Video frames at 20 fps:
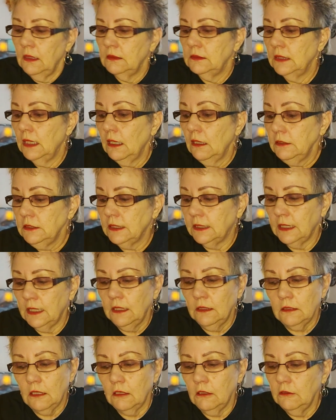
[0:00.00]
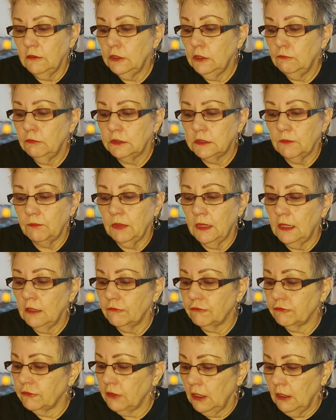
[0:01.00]
No, you can't argue with the
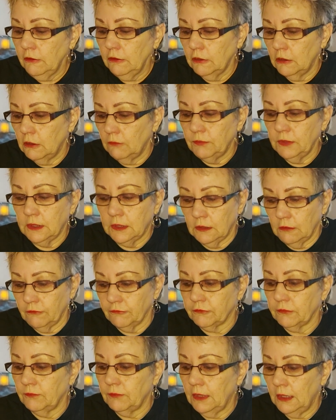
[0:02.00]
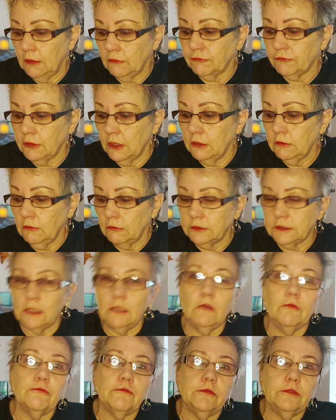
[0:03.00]
bastardo because the bastardo
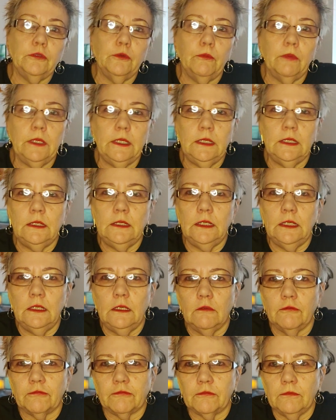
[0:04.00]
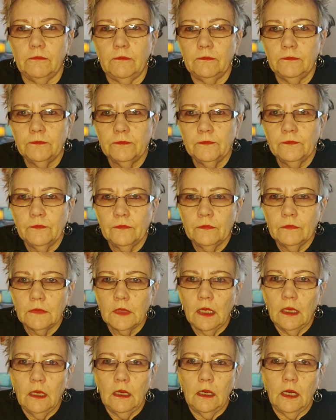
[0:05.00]
tells it the way it is.
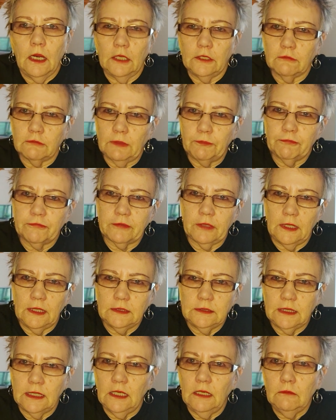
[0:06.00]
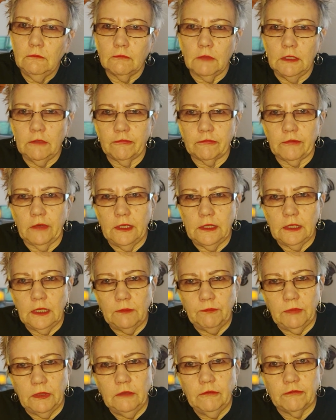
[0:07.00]
Either upside down, right side
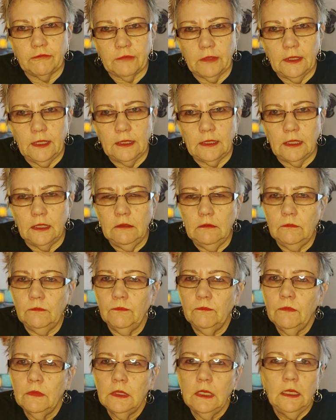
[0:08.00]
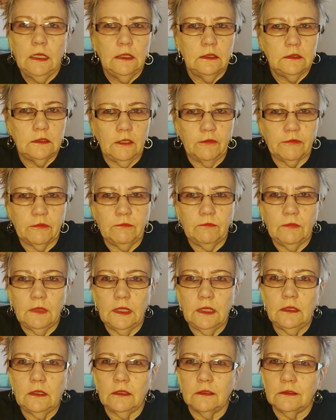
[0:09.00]
up, inside out. Doesn't
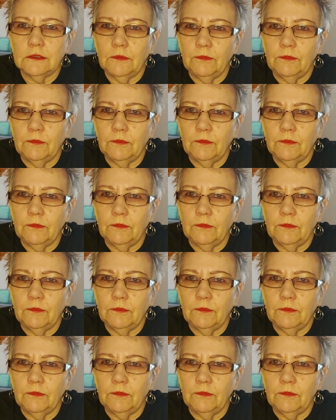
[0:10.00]
matter.